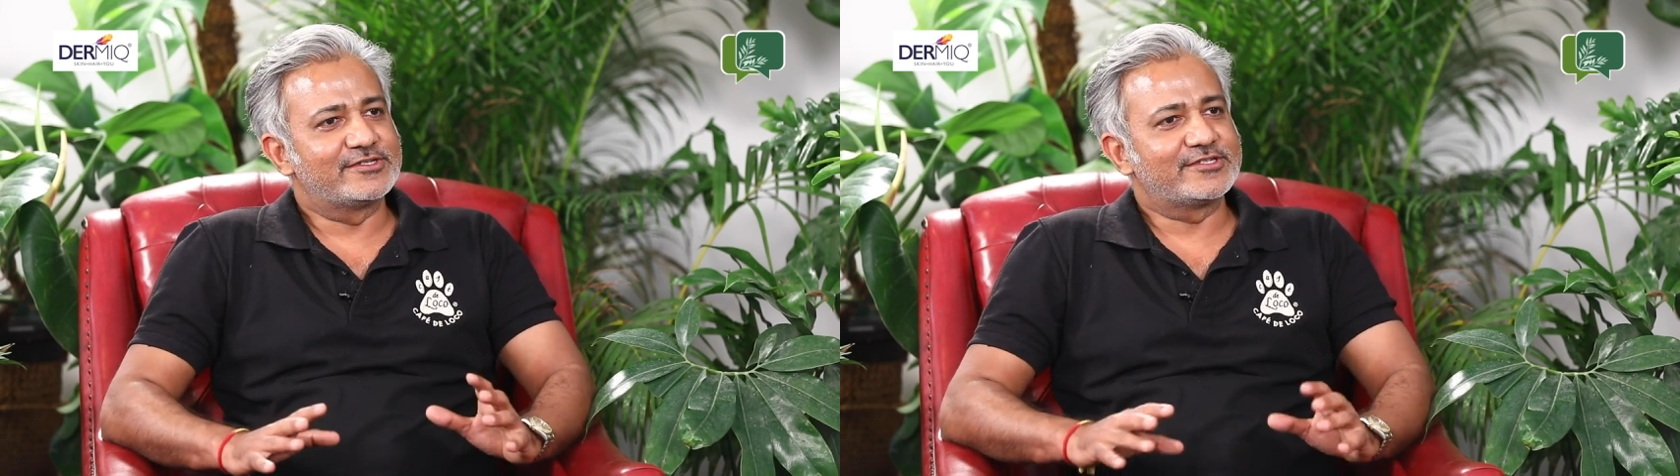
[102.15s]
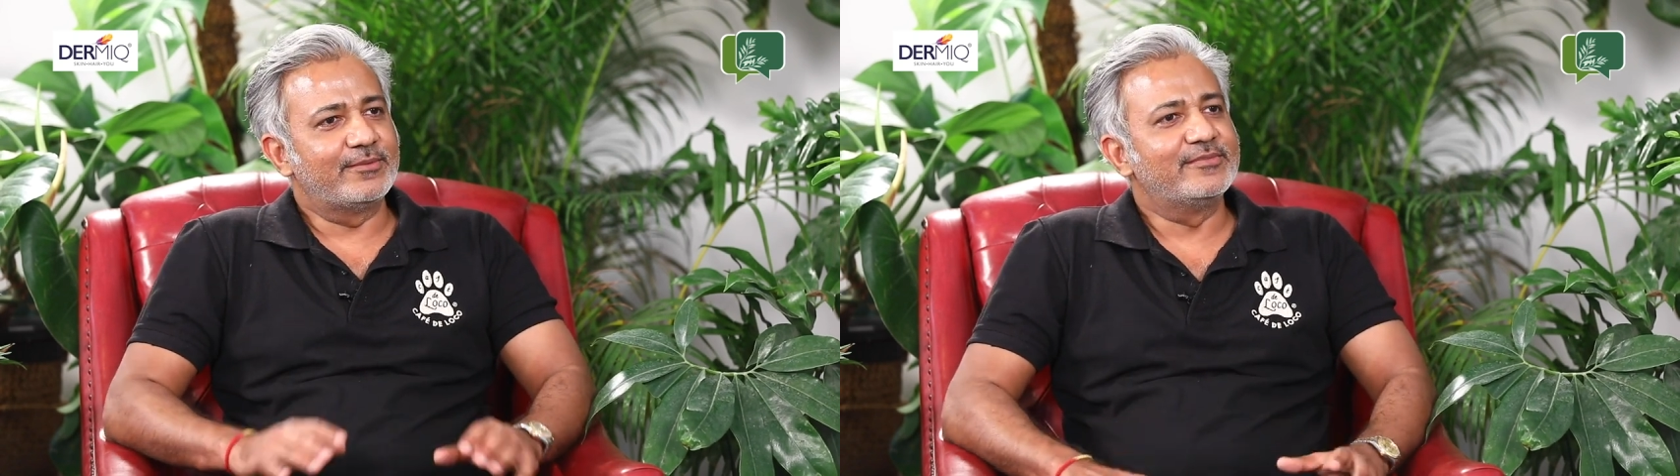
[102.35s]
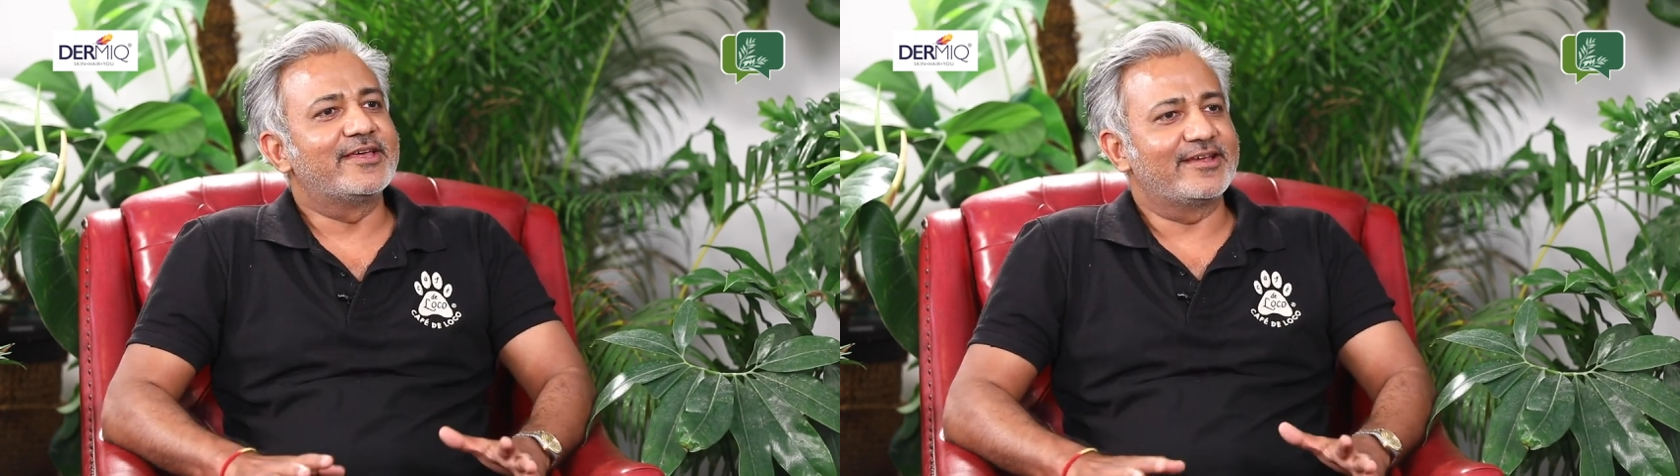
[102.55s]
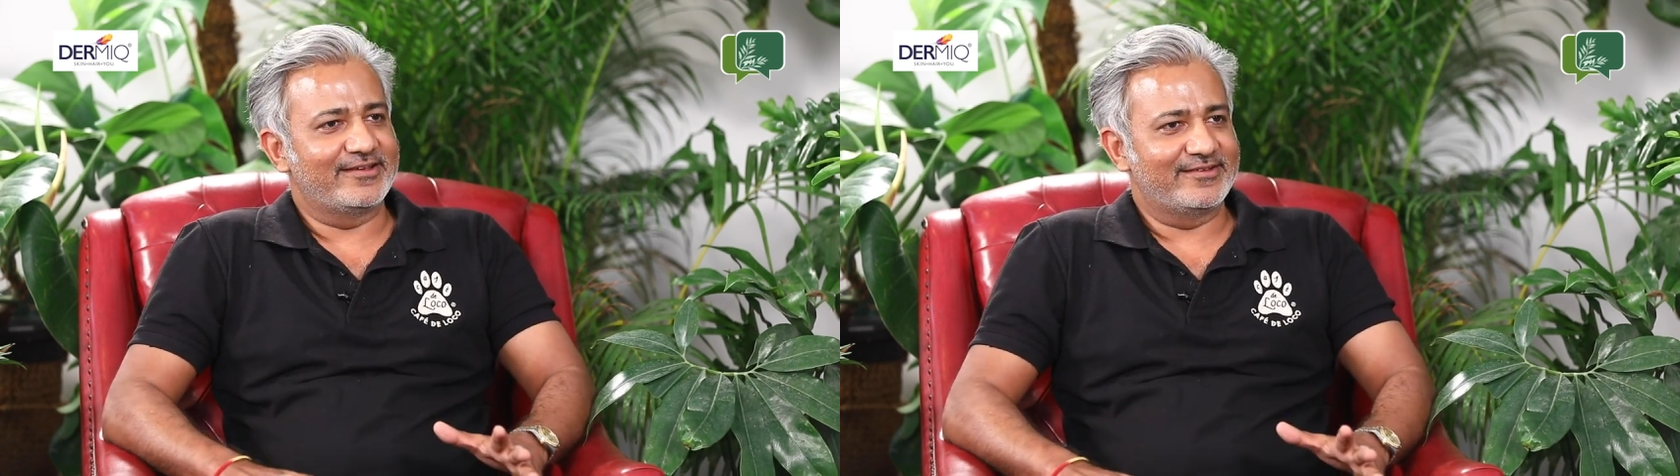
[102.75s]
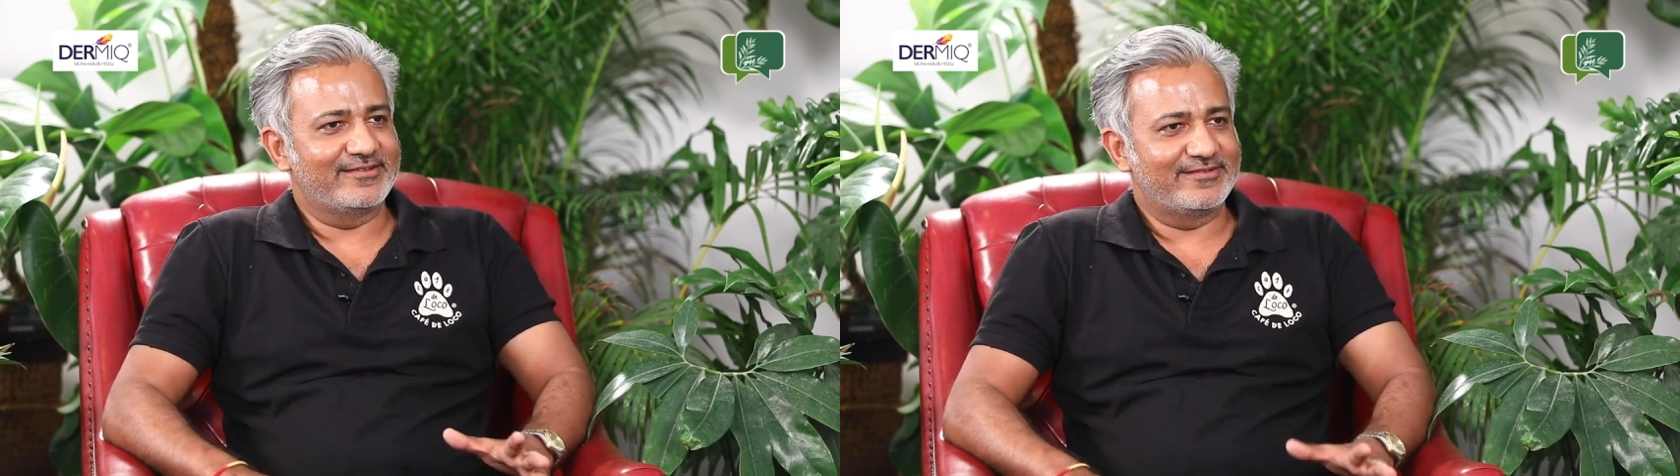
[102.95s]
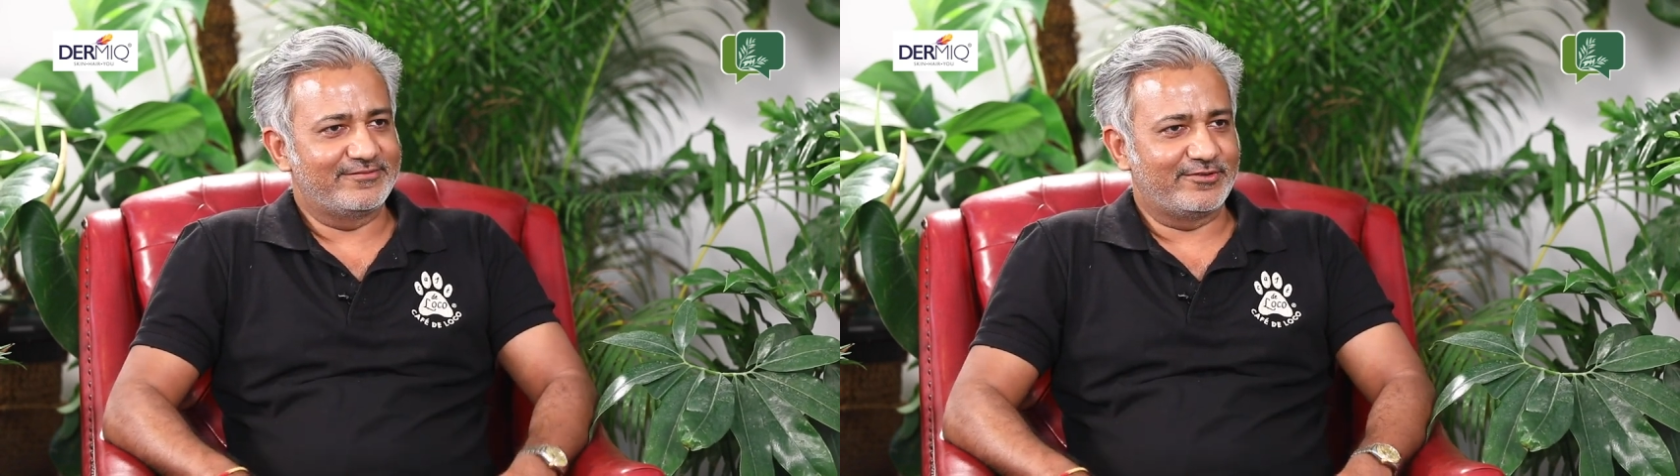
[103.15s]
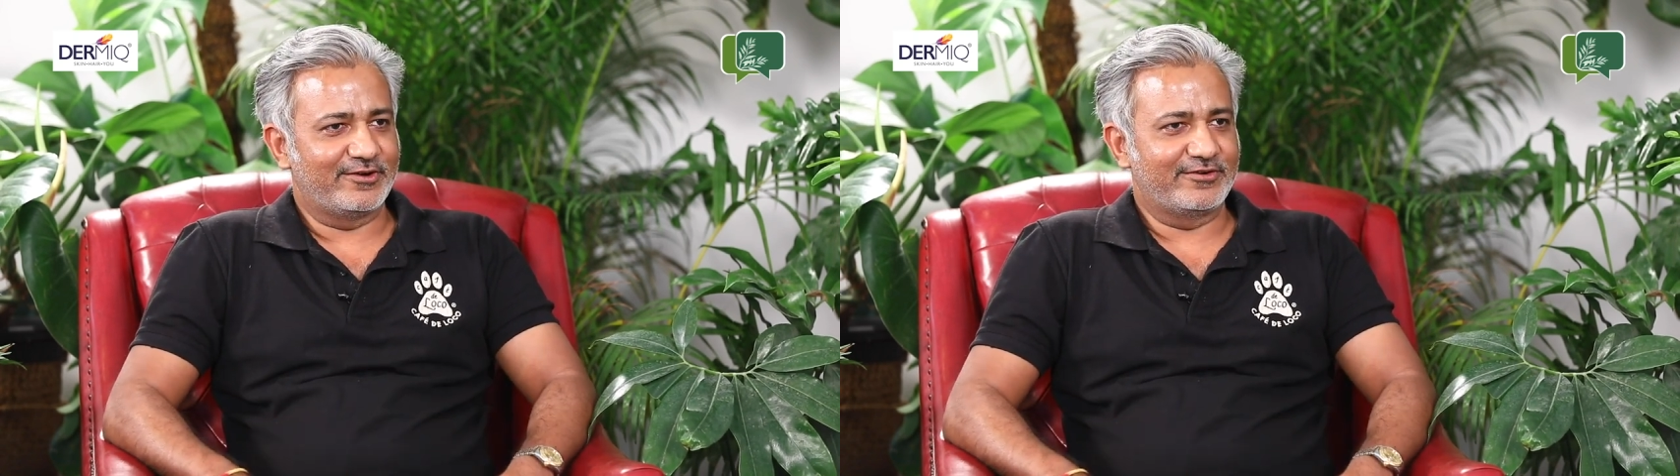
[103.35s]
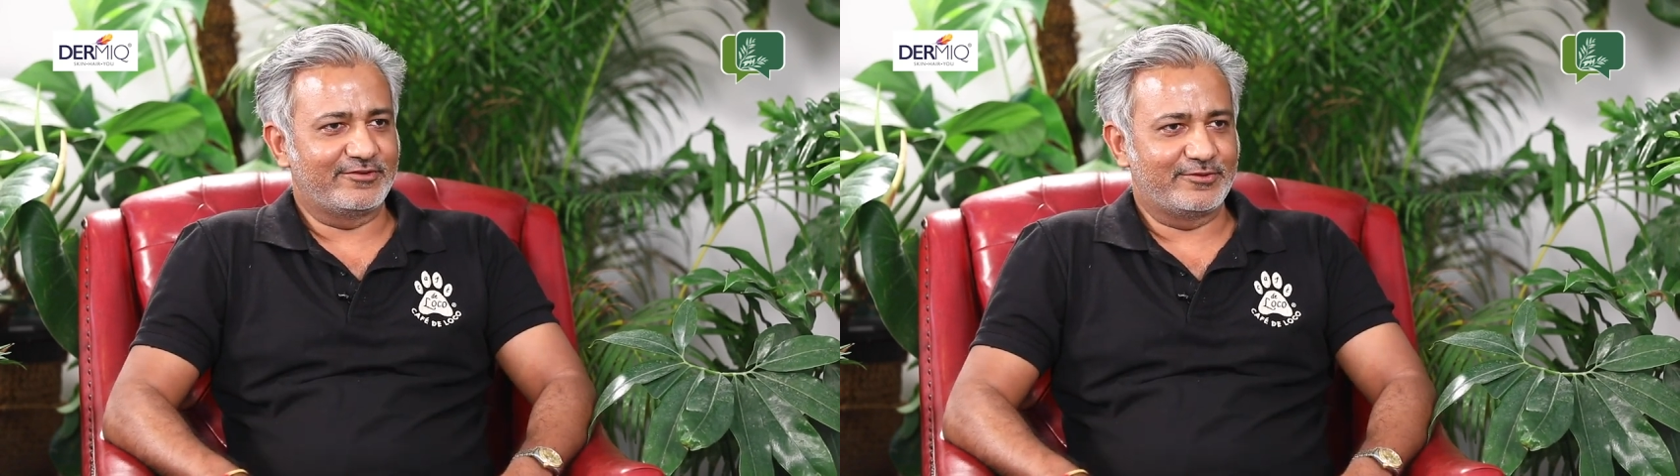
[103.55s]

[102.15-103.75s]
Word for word: something for